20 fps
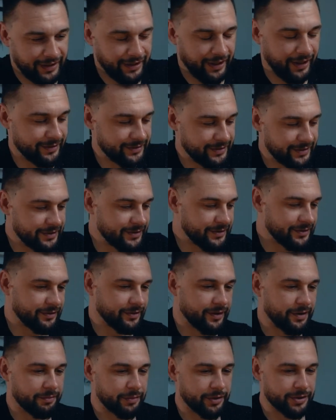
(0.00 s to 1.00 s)
Yeah, it's
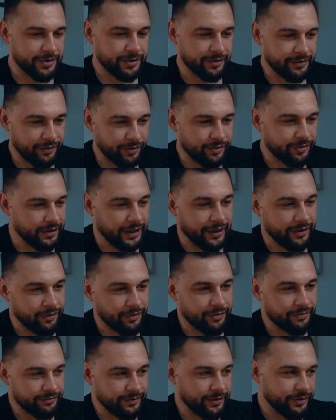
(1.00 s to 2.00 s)
not a commercial or
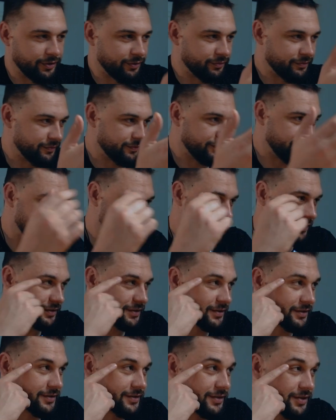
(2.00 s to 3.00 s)
you know,
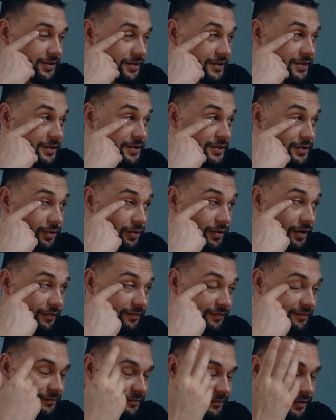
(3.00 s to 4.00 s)
this is just a story
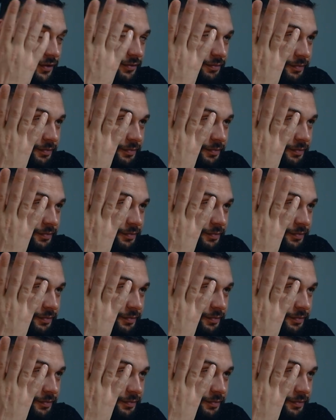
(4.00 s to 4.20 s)
of real